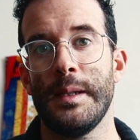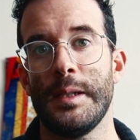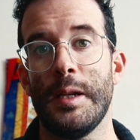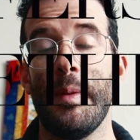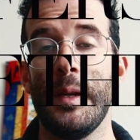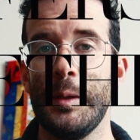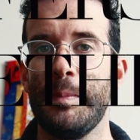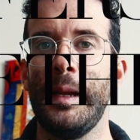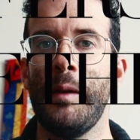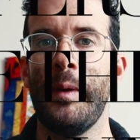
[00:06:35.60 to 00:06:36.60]
something to
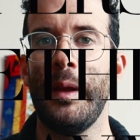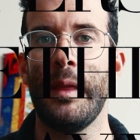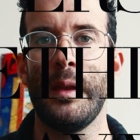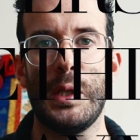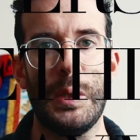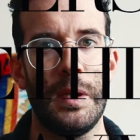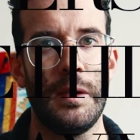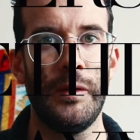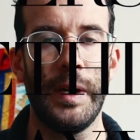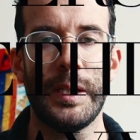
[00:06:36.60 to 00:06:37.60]
play with to the
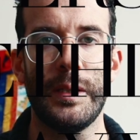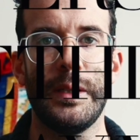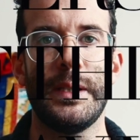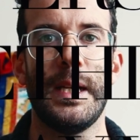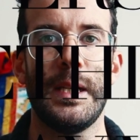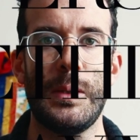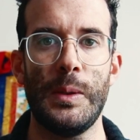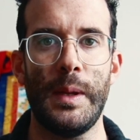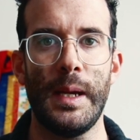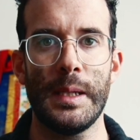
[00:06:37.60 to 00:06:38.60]
directors and
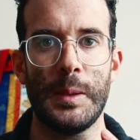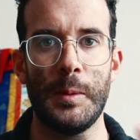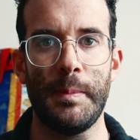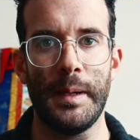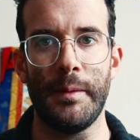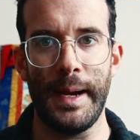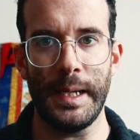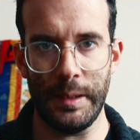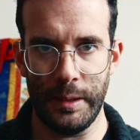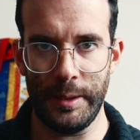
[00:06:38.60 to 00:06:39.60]
to the
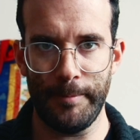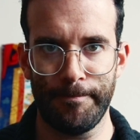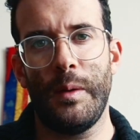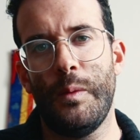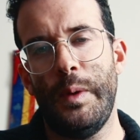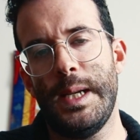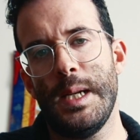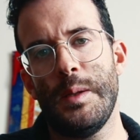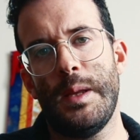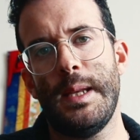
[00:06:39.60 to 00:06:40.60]
supervisors. We
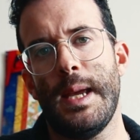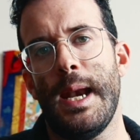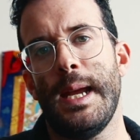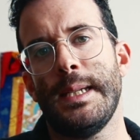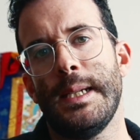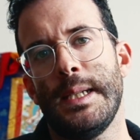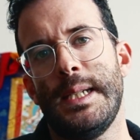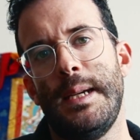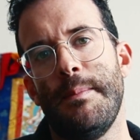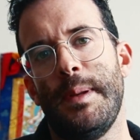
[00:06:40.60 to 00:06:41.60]
tend to think that as
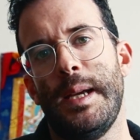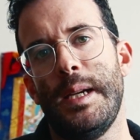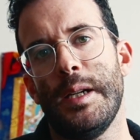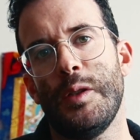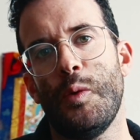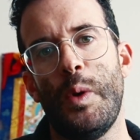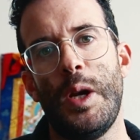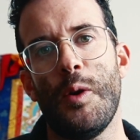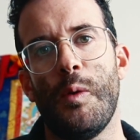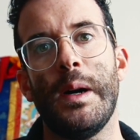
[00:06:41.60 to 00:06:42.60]
team players we
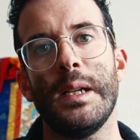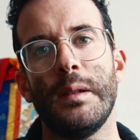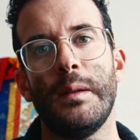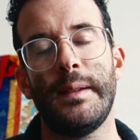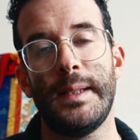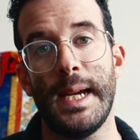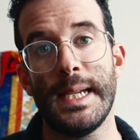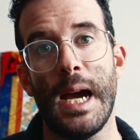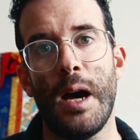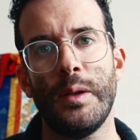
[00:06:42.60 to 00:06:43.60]
don't want to
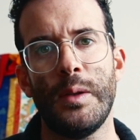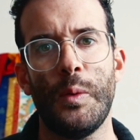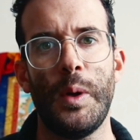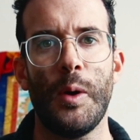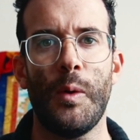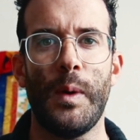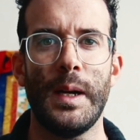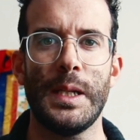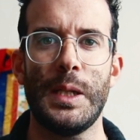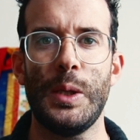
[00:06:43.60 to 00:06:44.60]
stand out, we don't
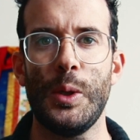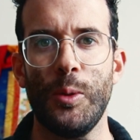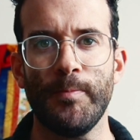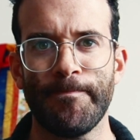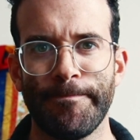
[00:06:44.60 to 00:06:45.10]
want to